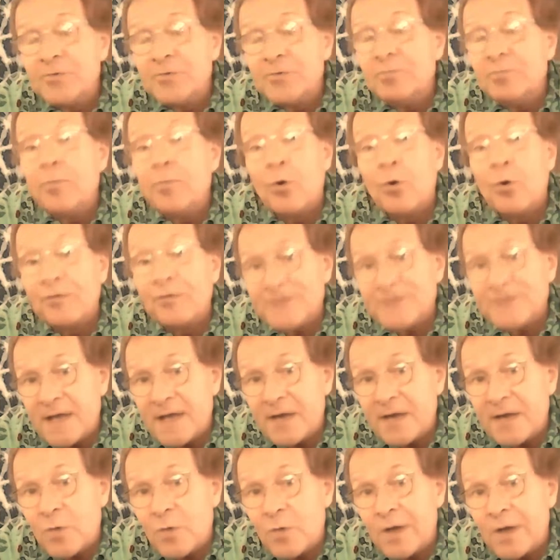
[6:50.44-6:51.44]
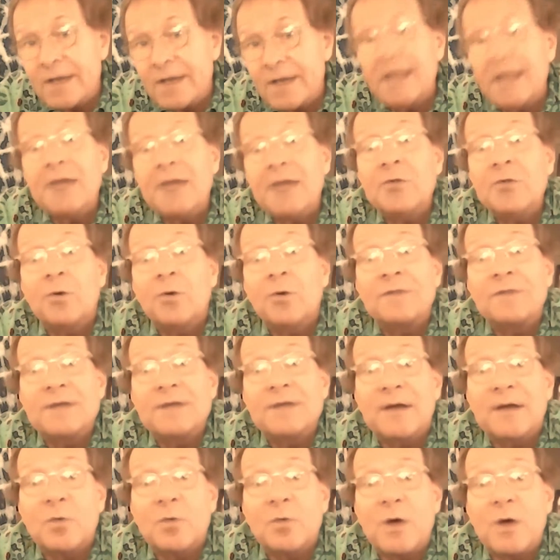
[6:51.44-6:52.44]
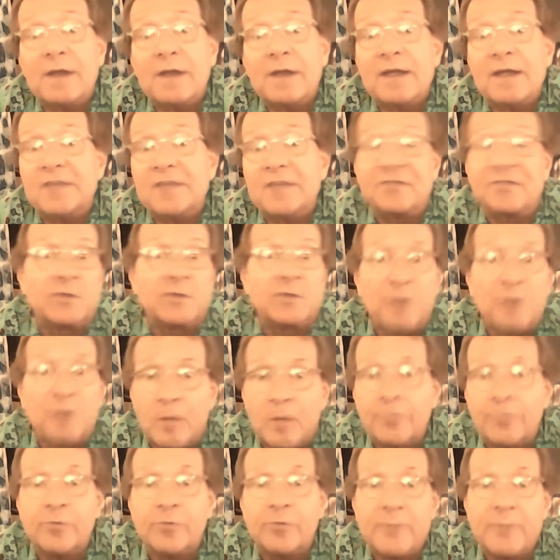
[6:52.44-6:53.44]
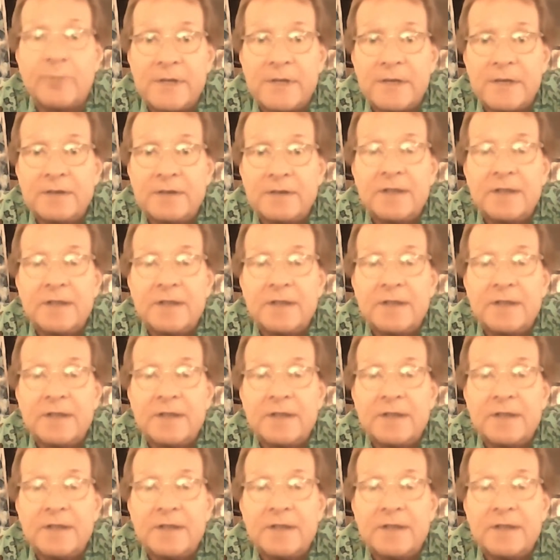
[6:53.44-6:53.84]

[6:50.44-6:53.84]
both Tonawanda and North Tonawanda as the Lumbermen